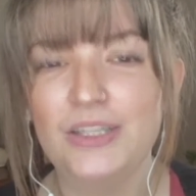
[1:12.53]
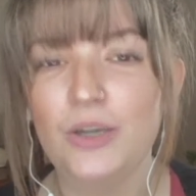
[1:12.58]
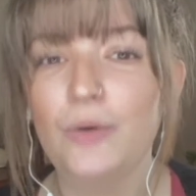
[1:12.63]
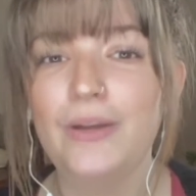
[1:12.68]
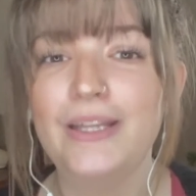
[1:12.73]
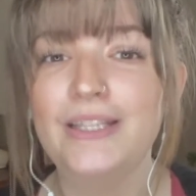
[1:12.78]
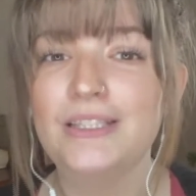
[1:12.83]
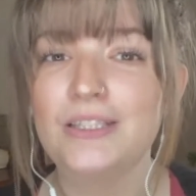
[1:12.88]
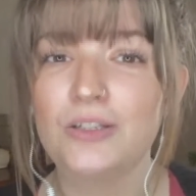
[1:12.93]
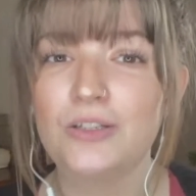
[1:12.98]
So
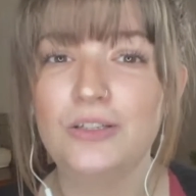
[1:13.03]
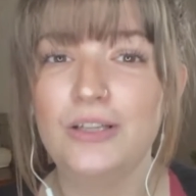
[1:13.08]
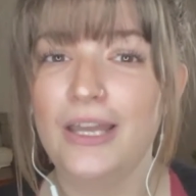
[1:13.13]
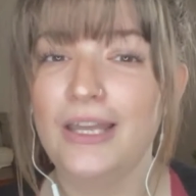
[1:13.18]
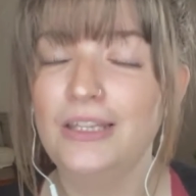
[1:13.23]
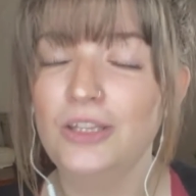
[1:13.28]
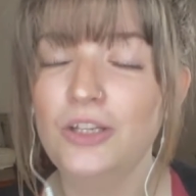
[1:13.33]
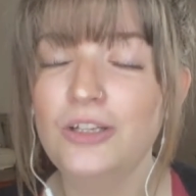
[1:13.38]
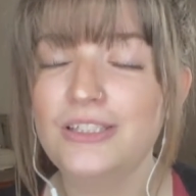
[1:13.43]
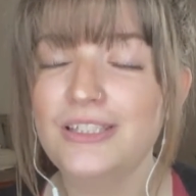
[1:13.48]
it's
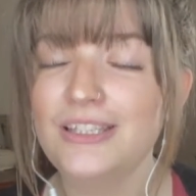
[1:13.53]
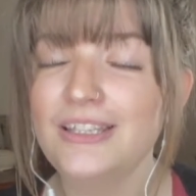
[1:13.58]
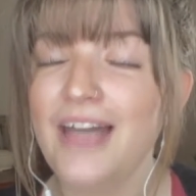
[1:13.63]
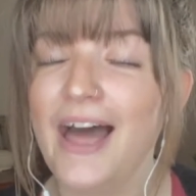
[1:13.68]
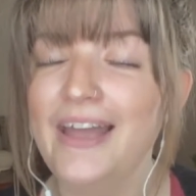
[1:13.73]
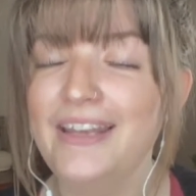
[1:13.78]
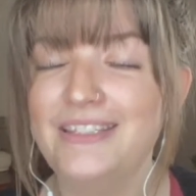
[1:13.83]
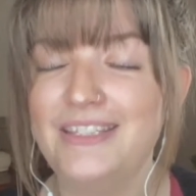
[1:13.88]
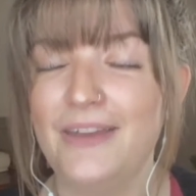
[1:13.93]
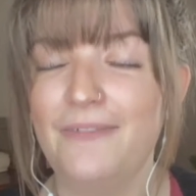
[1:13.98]
it looks a
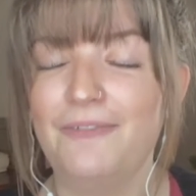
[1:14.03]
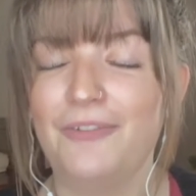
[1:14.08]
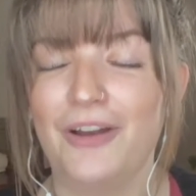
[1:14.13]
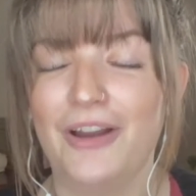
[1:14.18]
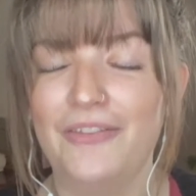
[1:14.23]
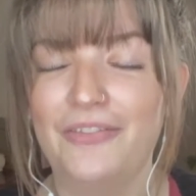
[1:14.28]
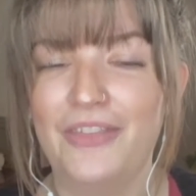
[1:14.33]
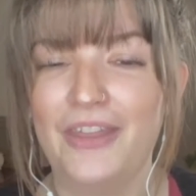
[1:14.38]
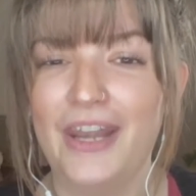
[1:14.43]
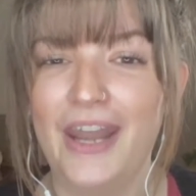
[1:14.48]
lot
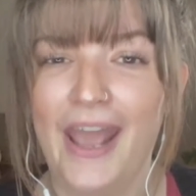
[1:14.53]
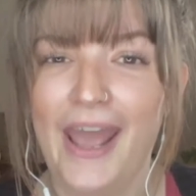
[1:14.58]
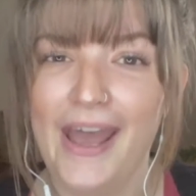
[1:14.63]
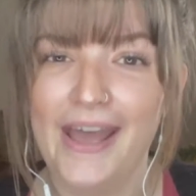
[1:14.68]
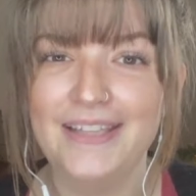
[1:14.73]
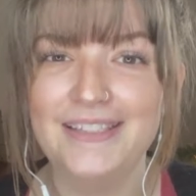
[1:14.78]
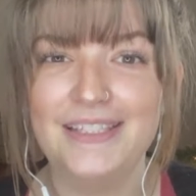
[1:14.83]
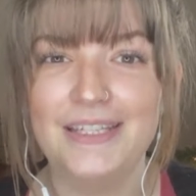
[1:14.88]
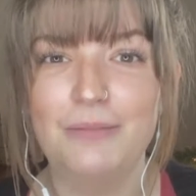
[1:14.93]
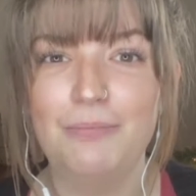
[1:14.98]
different than it
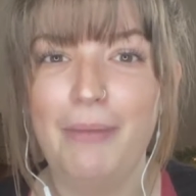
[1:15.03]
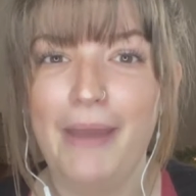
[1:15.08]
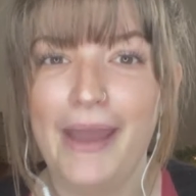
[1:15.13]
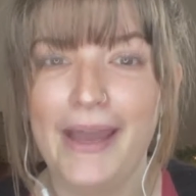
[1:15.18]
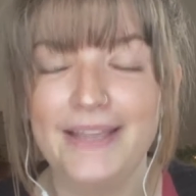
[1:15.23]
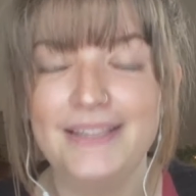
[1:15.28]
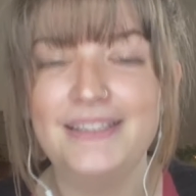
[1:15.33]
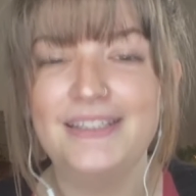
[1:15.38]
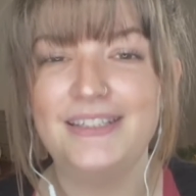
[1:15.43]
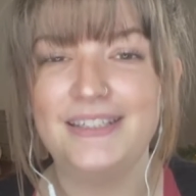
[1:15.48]
has in
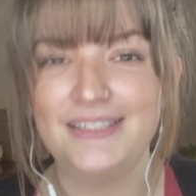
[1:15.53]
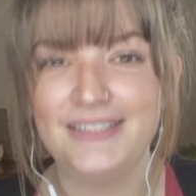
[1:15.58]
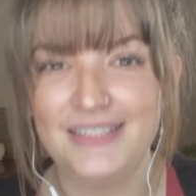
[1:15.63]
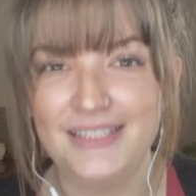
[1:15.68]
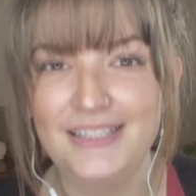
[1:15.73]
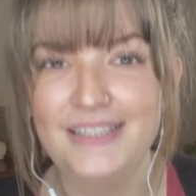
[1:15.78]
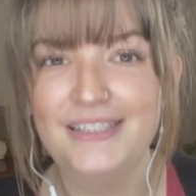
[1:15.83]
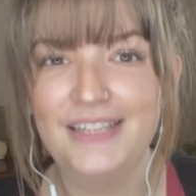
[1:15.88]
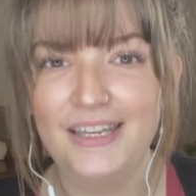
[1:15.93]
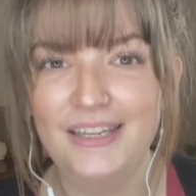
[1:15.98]
past
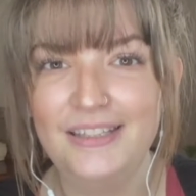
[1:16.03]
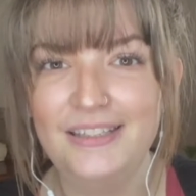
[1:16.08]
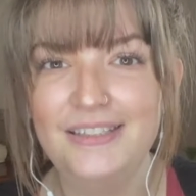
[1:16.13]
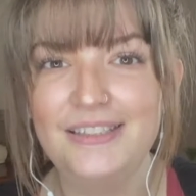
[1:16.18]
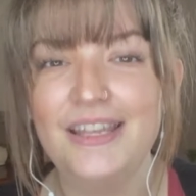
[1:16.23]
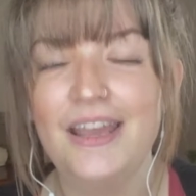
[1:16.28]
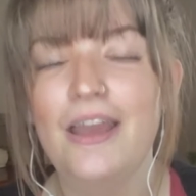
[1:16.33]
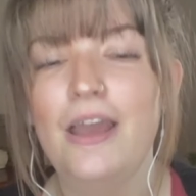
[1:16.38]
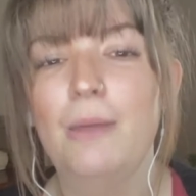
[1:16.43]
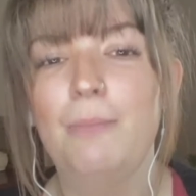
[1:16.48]
seasons,
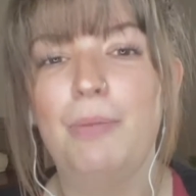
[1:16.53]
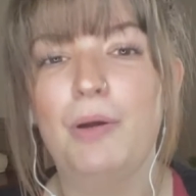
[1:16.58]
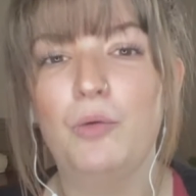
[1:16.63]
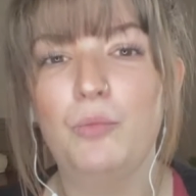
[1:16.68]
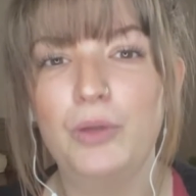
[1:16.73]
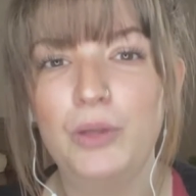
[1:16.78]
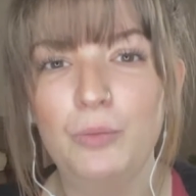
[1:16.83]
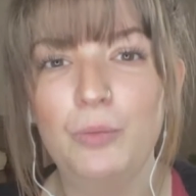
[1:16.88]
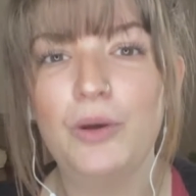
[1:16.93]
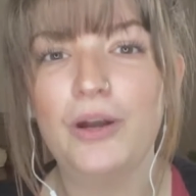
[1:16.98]
but
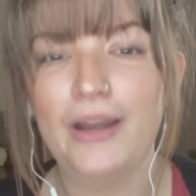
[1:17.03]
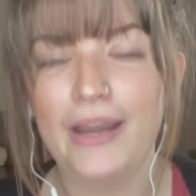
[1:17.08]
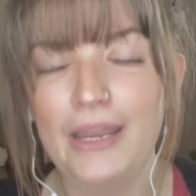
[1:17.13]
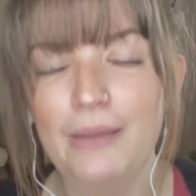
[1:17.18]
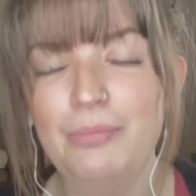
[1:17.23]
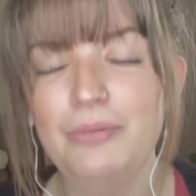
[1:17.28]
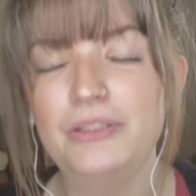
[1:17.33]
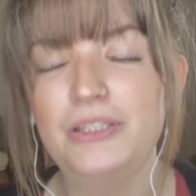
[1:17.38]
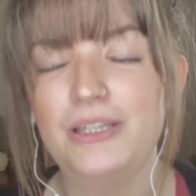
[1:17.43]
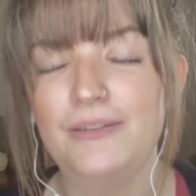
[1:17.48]
we were
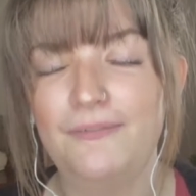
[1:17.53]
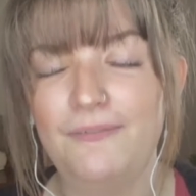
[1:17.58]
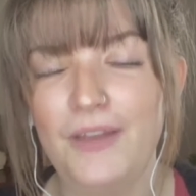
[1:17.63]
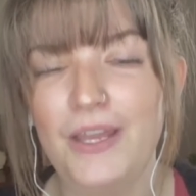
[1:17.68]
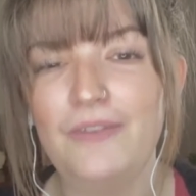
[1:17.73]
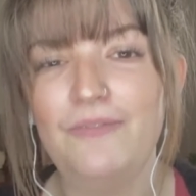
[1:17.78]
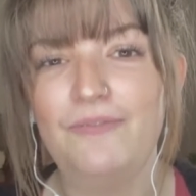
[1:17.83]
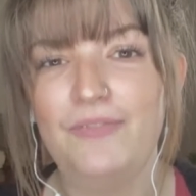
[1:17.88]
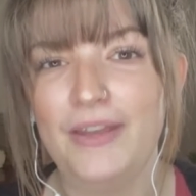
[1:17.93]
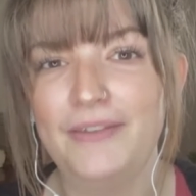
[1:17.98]
able to
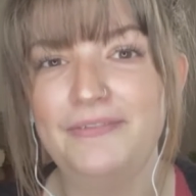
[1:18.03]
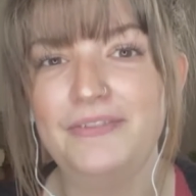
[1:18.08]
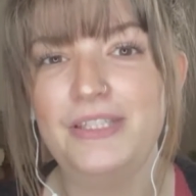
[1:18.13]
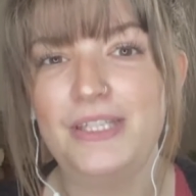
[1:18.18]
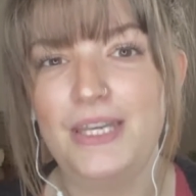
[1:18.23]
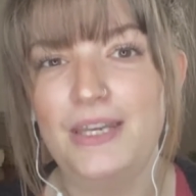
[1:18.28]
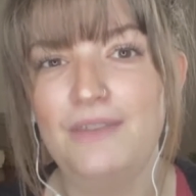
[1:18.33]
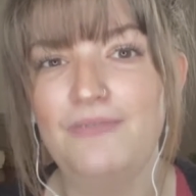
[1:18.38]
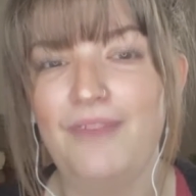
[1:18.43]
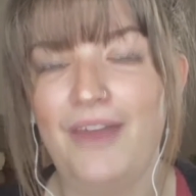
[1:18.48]
fit
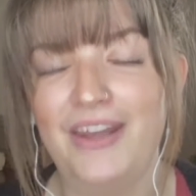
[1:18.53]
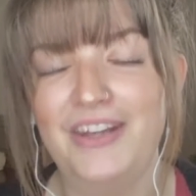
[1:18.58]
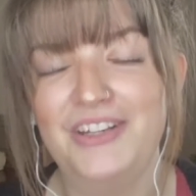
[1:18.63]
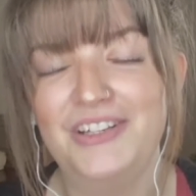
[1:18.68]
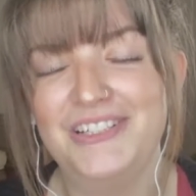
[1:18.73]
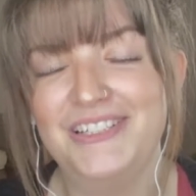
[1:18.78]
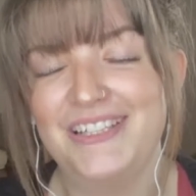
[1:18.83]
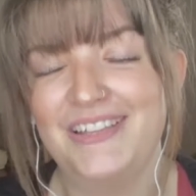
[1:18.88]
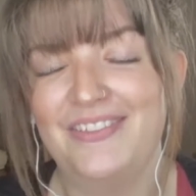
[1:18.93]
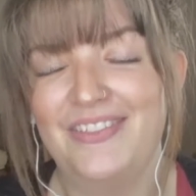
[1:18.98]
15
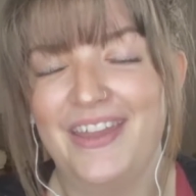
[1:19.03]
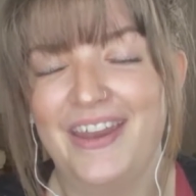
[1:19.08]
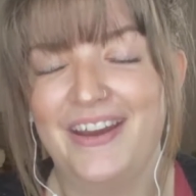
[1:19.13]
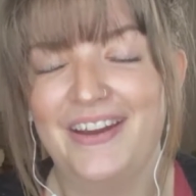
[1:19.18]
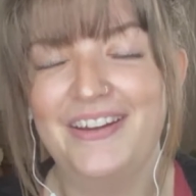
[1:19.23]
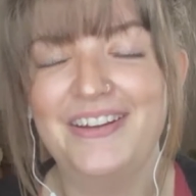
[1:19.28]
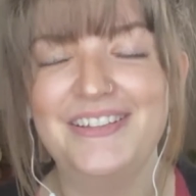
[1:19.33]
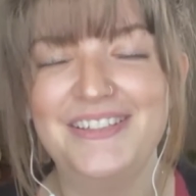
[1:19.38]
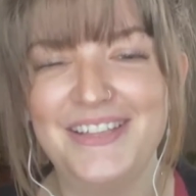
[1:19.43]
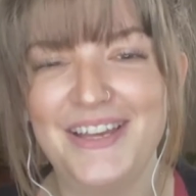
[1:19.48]
vendors in there.